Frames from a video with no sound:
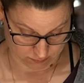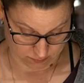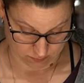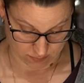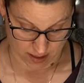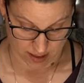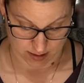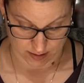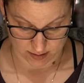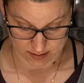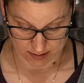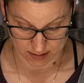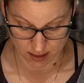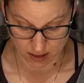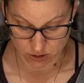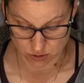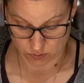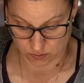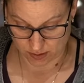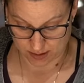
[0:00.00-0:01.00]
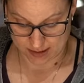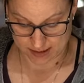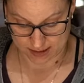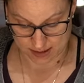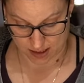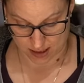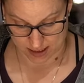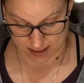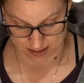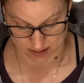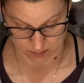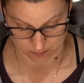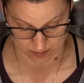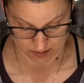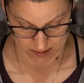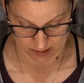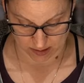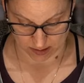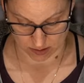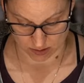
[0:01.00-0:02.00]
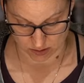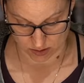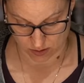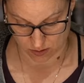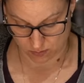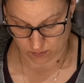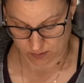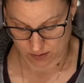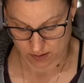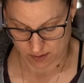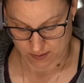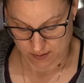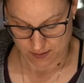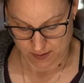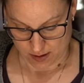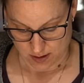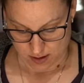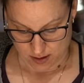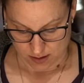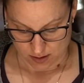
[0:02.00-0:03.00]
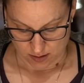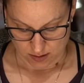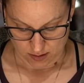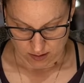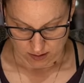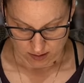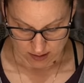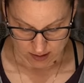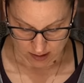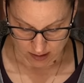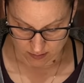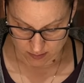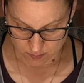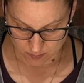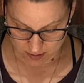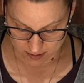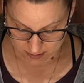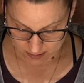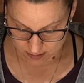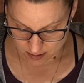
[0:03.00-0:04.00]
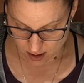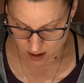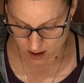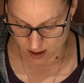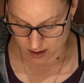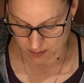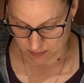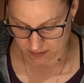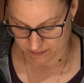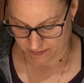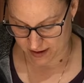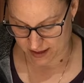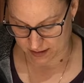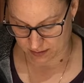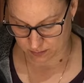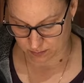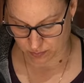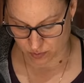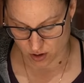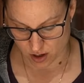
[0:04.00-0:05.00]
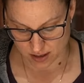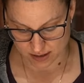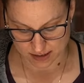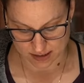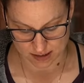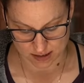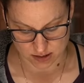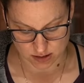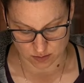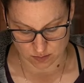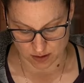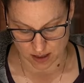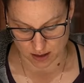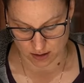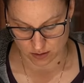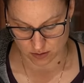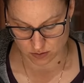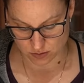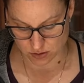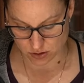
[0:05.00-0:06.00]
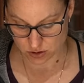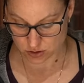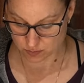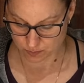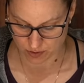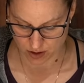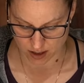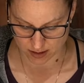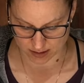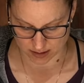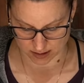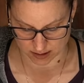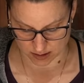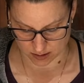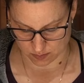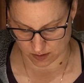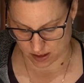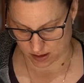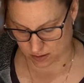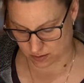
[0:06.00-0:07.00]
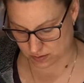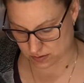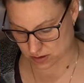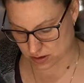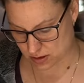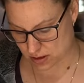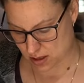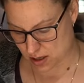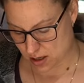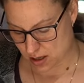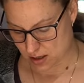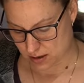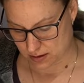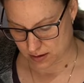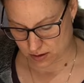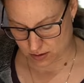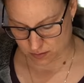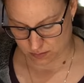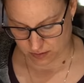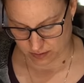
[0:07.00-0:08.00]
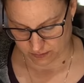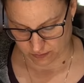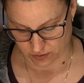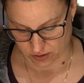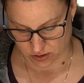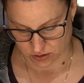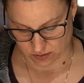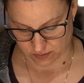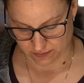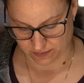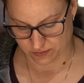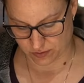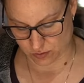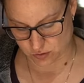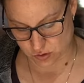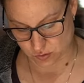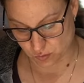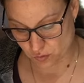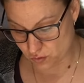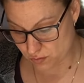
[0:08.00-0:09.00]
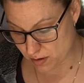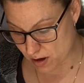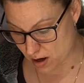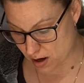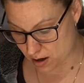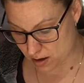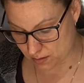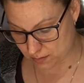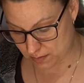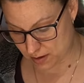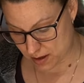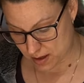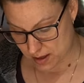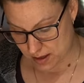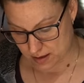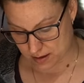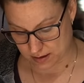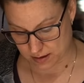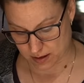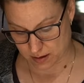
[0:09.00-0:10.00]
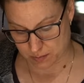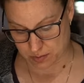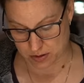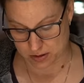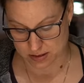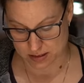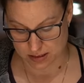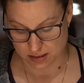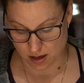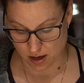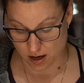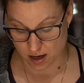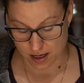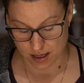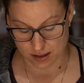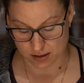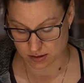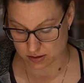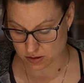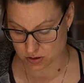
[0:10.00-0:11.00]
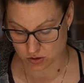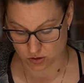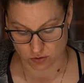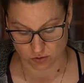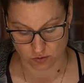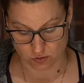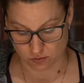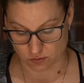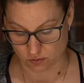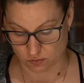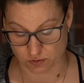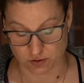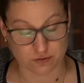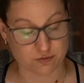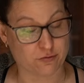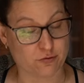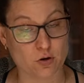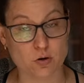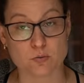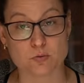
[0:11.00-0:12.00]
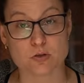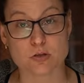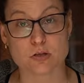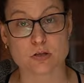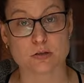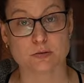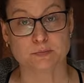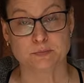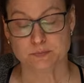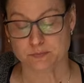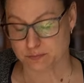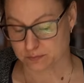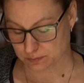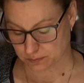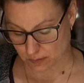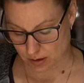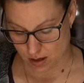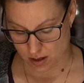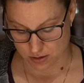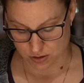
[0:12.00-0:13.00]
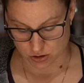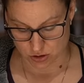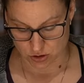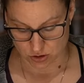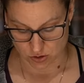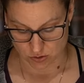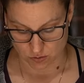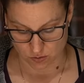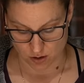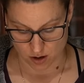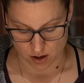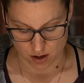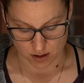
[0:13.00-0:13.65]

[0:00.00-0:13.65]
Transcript: my schedule is not as busy. So it gives me the time, if I didn't process tomatoes, to process tomatoes that are in my freezer. If there's rhubarb that I put aside with fruits to do